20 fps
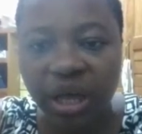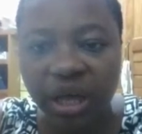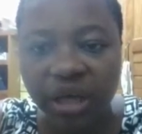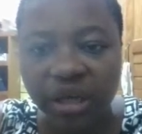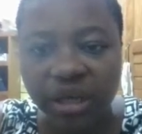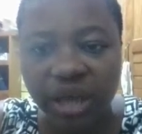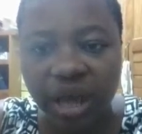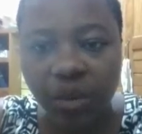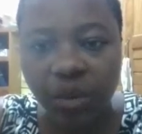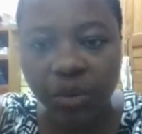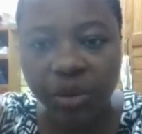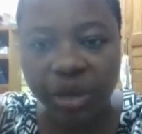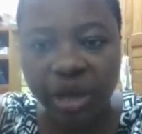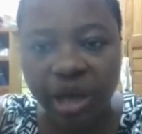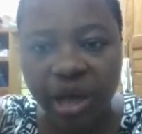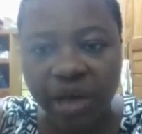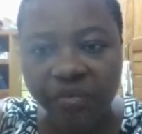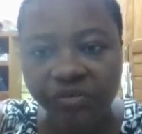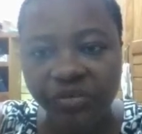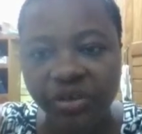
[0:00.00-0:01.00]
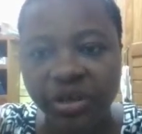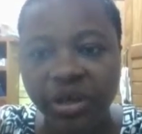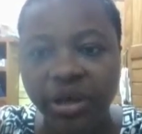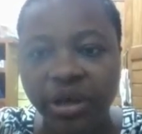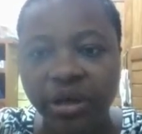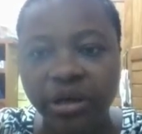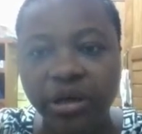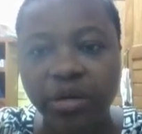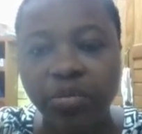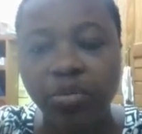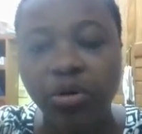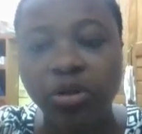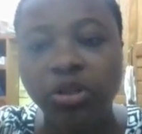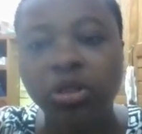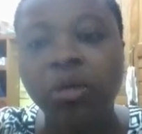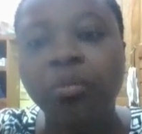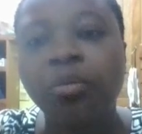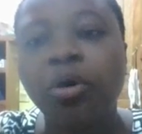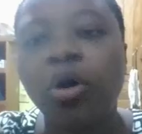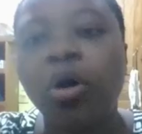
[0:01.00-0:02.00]
Now we have here the
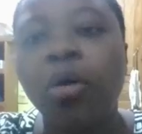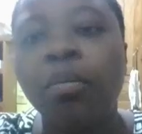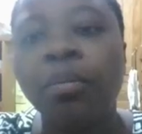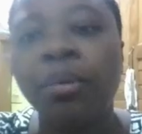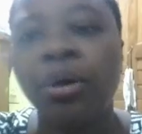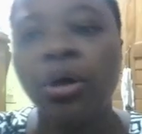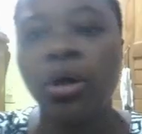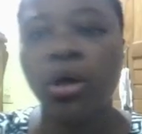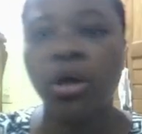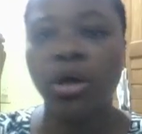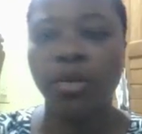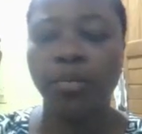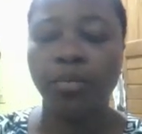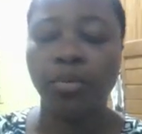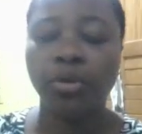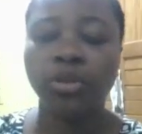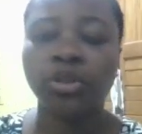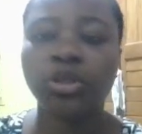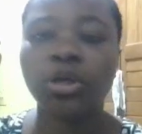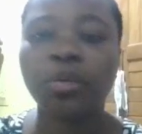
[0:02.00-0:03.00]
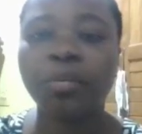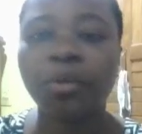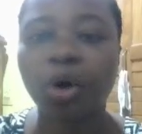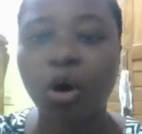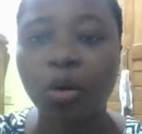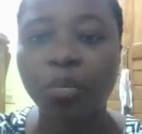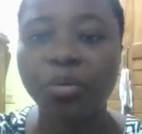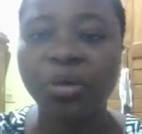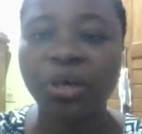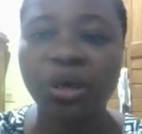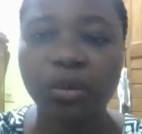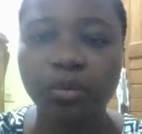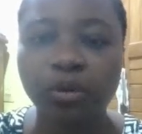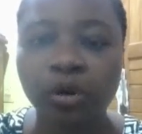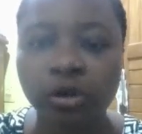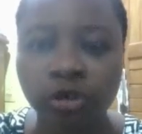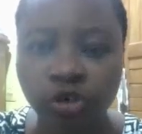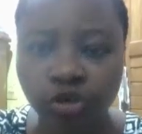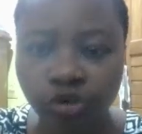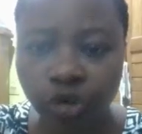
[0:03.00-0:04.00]
bottom up heap
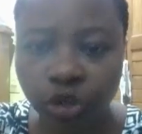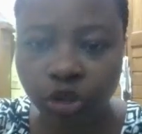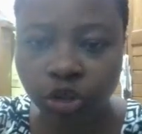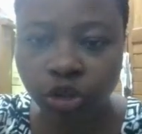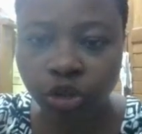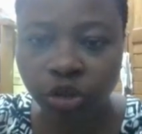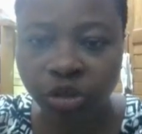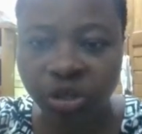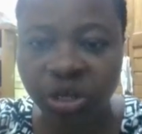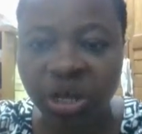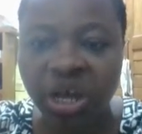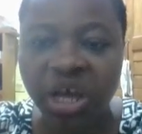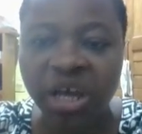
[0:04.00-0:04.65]
construction.